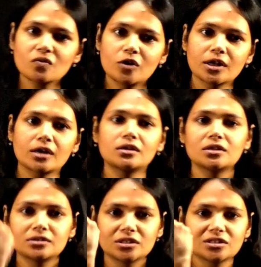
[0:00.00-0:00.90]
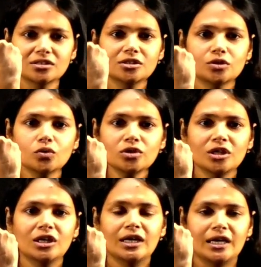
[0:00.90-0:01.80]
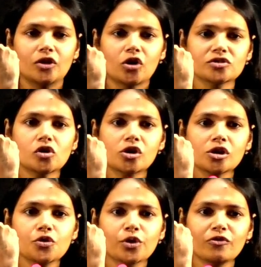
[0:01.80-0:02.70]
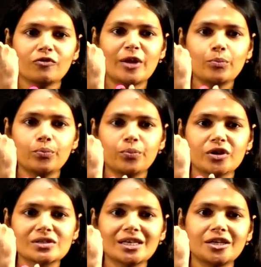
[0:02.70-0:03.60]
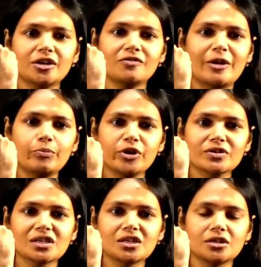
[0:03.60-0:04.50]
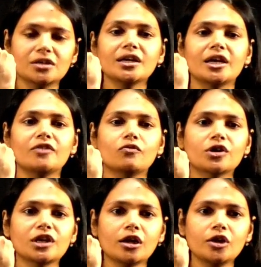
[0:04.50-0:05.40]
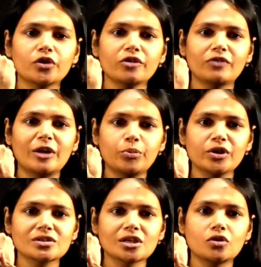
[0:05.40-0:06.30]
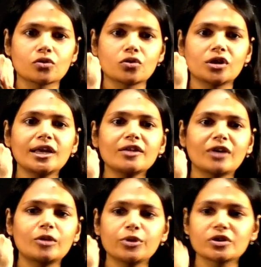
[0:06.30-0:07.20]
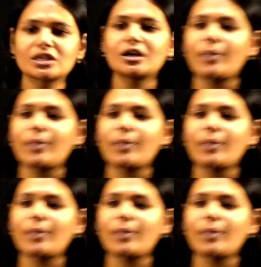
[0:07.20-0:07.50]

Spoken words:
in vertical? This is the tooth. In horizontal, you give 1 piercing here, 1 piercing here. In vertical, you give 1 piercing coronally and 1 piercing